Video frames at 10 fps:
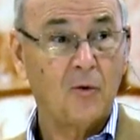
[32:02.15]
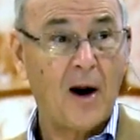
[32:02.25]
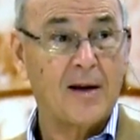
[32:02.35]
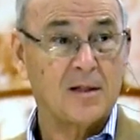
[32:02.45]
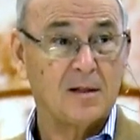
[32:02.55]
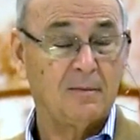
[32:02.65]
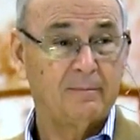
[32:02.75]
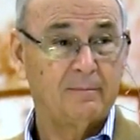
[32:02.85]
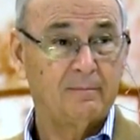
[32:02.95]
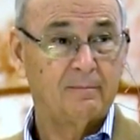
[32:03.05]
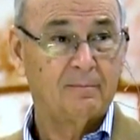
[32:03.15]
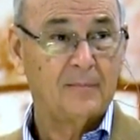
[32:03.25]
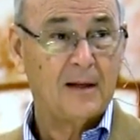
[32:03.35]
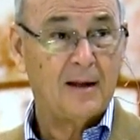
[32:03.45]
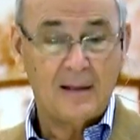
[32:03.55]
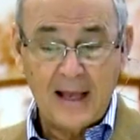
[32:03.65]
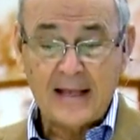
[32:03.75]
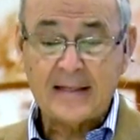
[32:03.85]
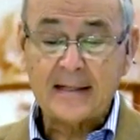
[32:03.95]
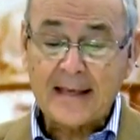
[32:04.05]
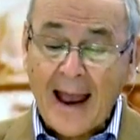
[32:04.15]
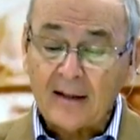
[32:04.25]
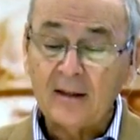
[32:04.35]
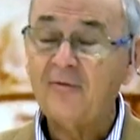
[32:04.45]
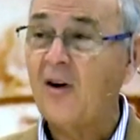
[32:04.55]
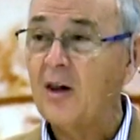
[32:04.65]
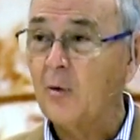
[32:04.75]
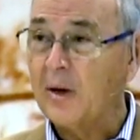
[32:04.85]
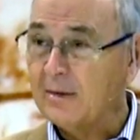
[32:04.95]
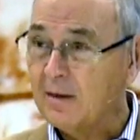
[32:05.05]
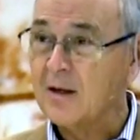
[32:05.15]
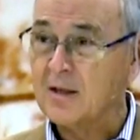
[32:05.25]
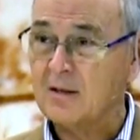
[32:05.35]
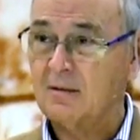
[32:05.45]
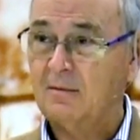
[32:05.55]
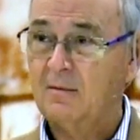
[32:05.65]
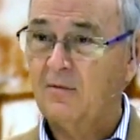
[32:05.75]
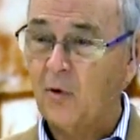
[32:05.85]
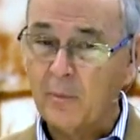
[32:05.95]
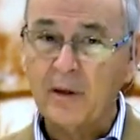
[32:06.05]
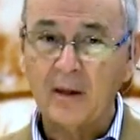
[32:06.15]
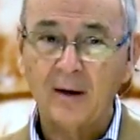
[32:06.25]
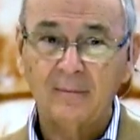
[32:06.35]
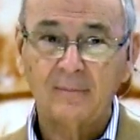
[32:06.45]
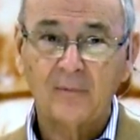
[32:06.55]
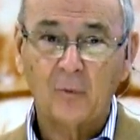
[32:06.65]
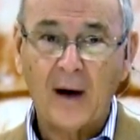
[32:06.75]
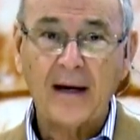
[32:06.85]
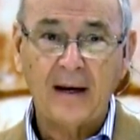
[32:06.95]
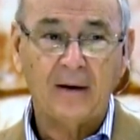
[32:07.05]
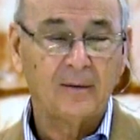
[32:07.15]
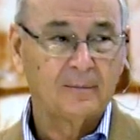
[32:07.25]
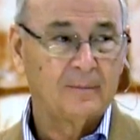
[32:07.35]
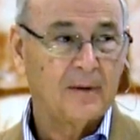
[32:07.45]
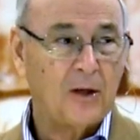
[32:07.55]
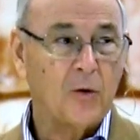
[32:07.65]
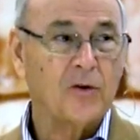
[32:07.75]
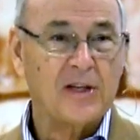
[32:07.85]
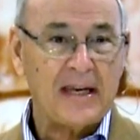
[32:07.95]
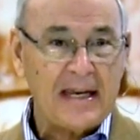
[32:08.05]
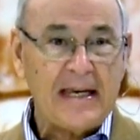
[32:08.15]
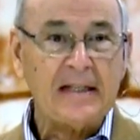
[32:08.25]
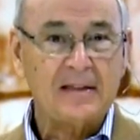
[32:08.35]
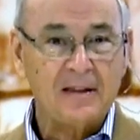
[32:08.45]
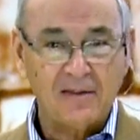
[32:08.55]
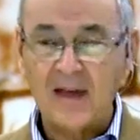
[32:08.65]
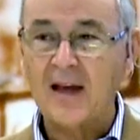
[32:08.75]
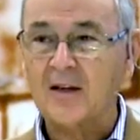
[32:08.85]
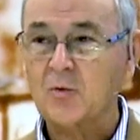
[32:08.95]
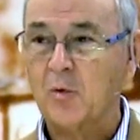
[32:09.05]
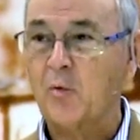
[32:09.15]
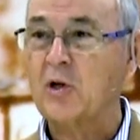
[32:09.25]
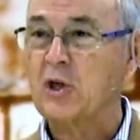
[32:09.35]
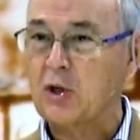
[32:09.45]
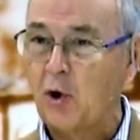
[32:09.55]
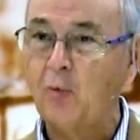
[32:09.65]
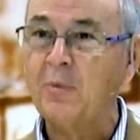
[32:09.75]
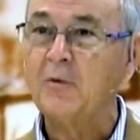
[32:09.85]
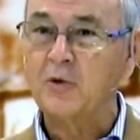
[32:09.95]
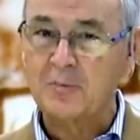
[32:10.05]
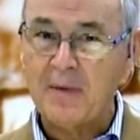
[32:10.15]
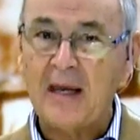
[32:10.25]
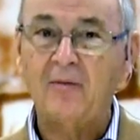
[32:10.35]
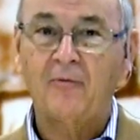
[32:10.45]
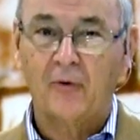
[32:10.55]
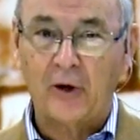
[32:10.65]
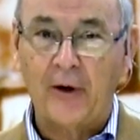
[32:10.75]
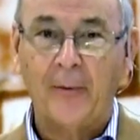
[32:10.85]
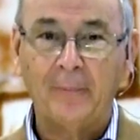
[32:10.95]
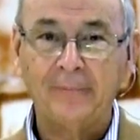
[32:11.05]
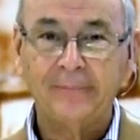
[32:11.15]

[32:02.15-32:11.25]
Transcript: Christ. It's exactly following this formula right here you are to eat the things with which atonement was made for you.